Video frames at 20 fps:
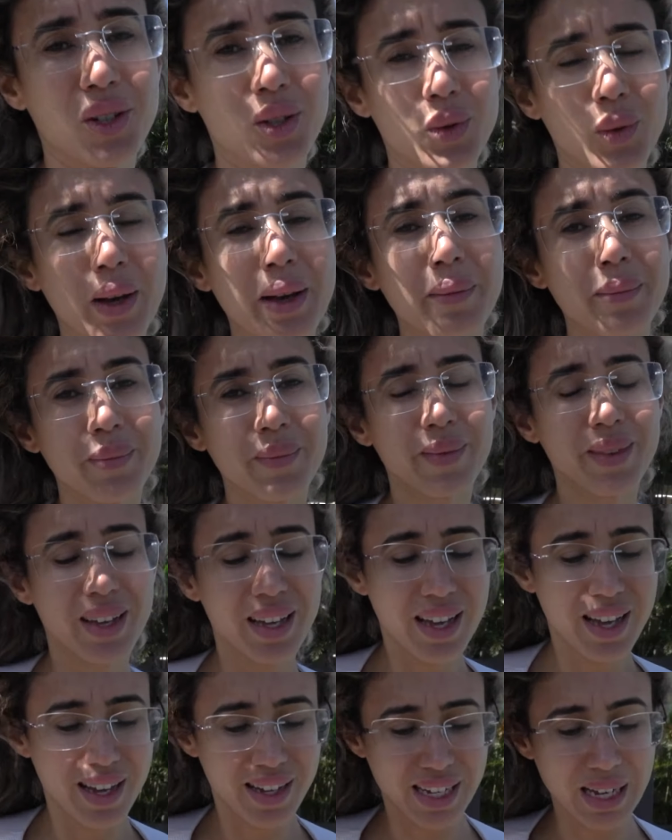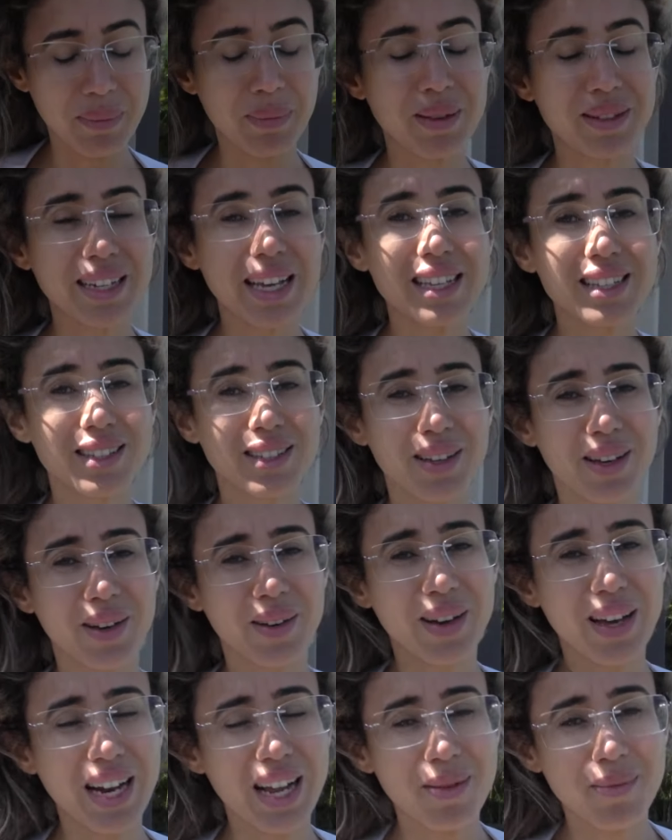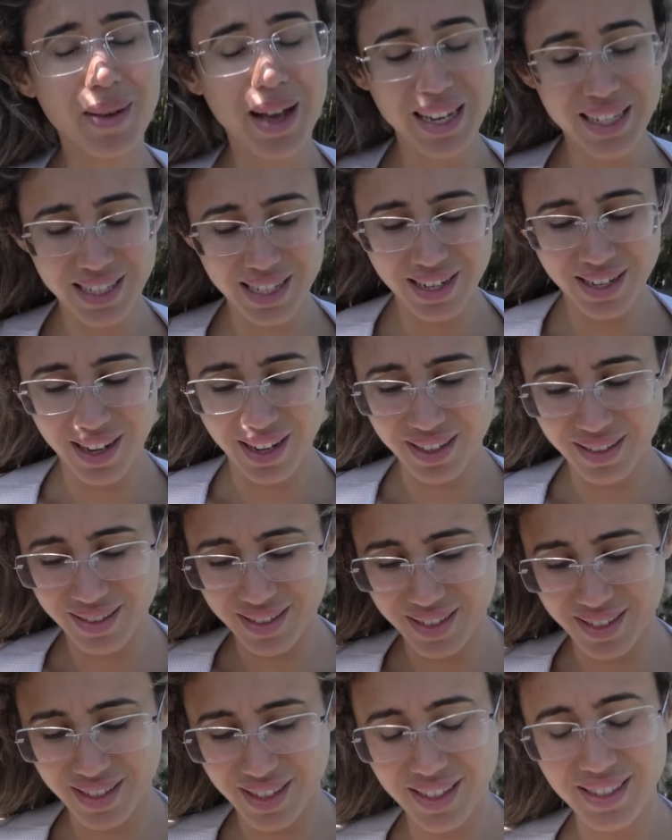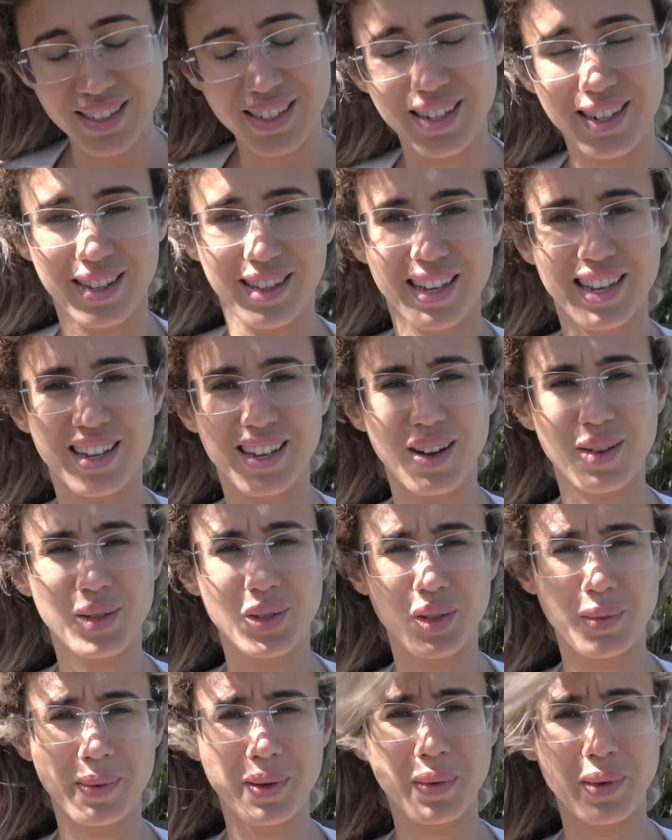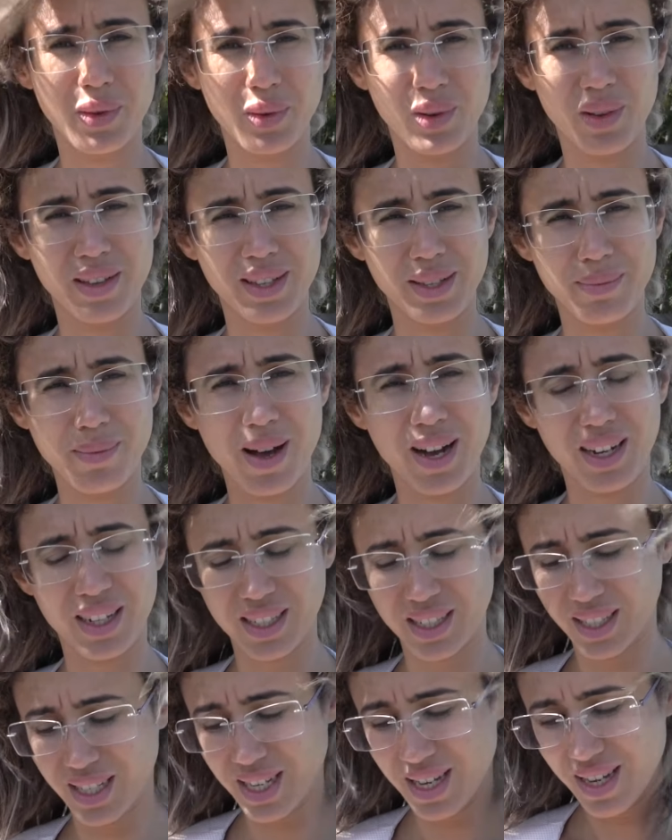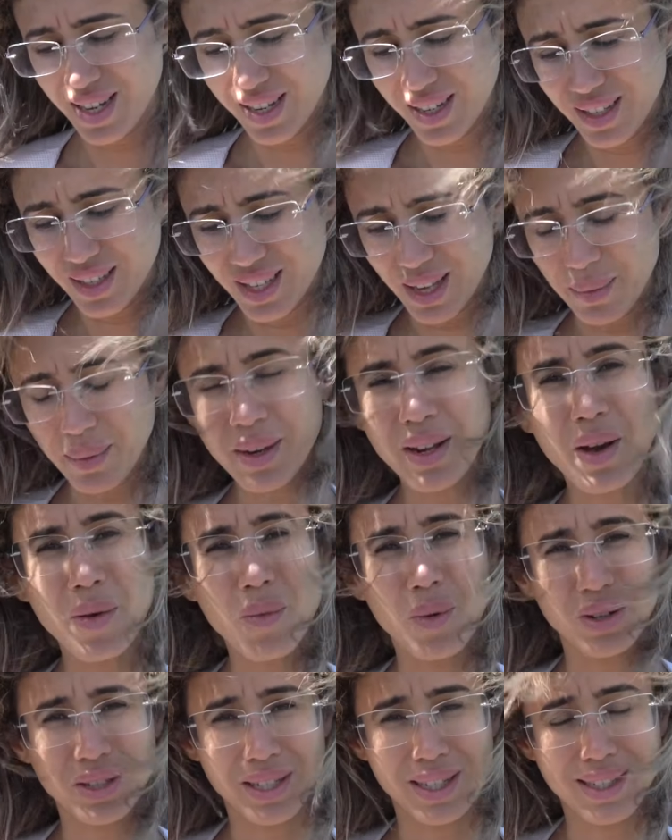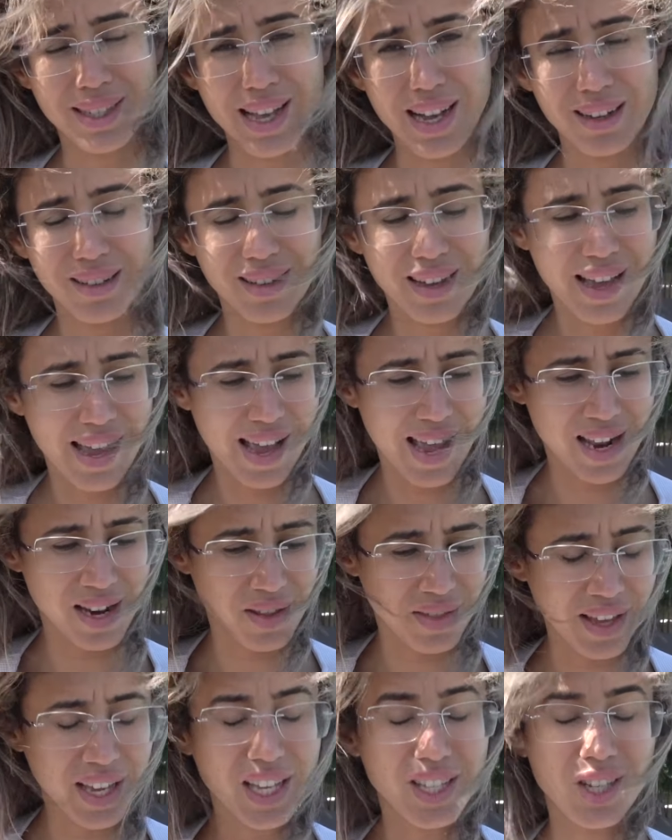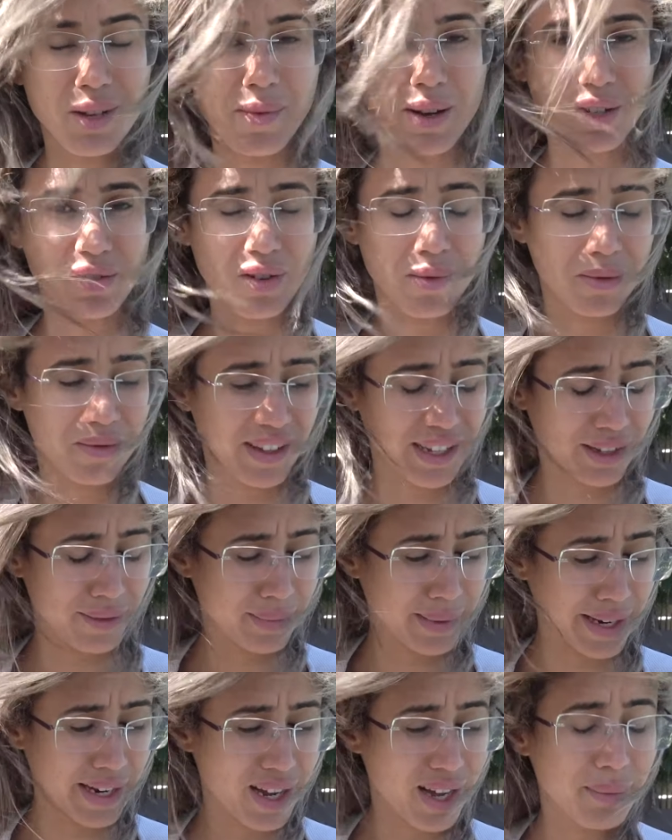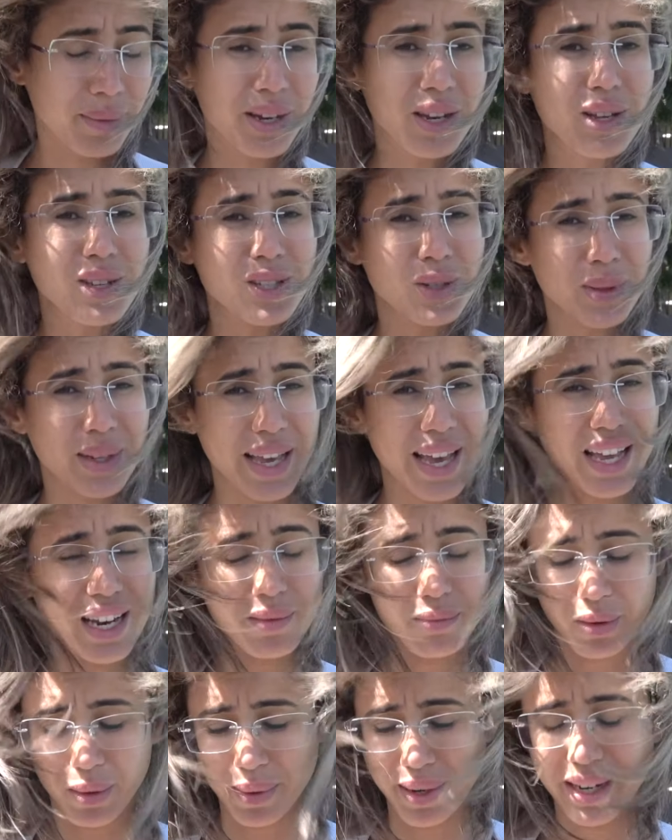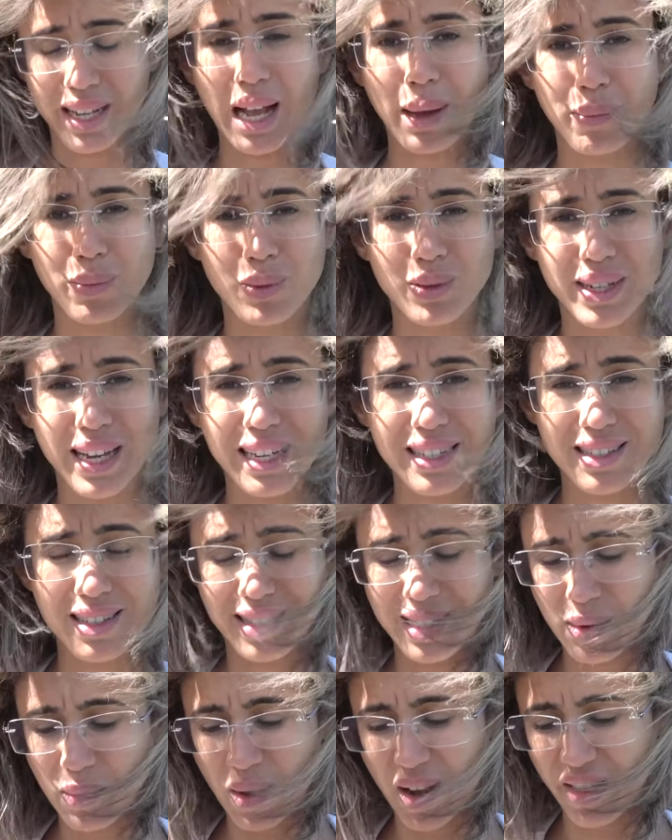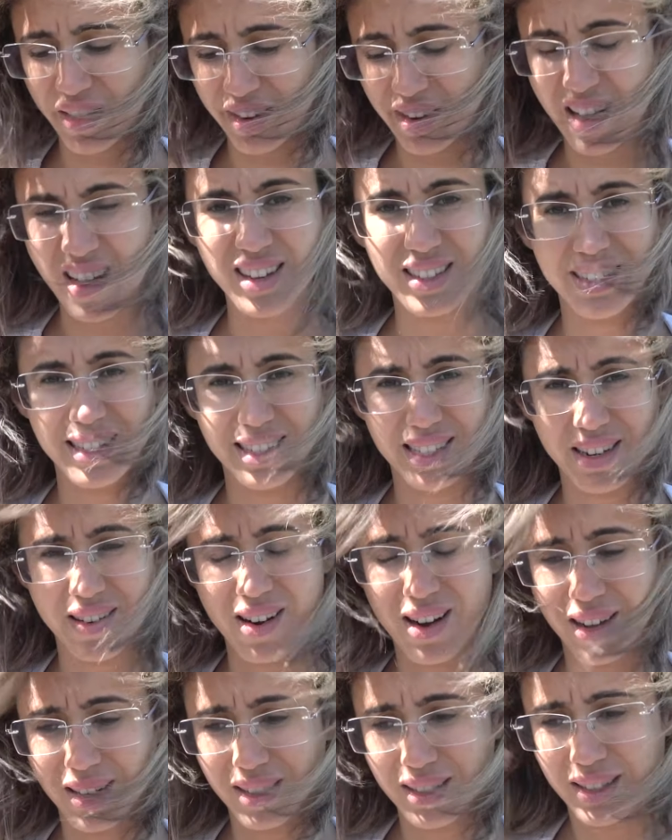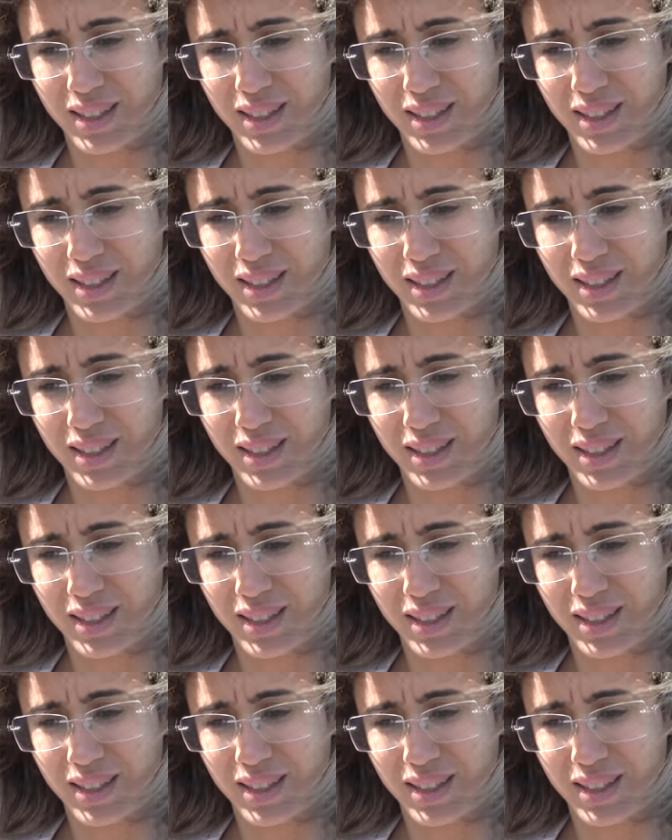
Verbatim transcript: swim a couple of days ago, and I'm actually like disgusted to think I was swimming with all of this muck. So I'm going to go and watch this out, and thank you so much for working it out. I'm going to use you again probably in a couple more days to see what other nasties there are.